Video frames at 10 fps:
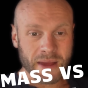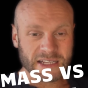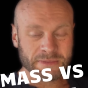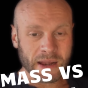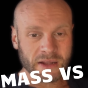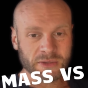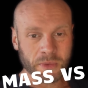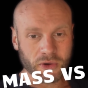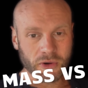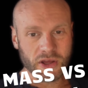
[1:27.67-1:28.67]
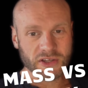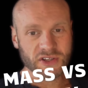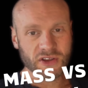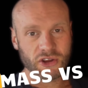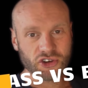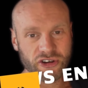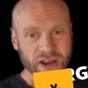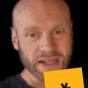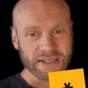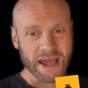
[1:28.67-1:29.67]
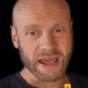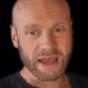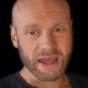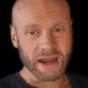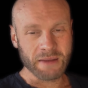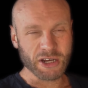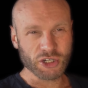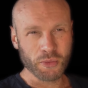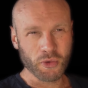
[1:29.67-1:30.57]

mass balance model looks at nutrient intake in a much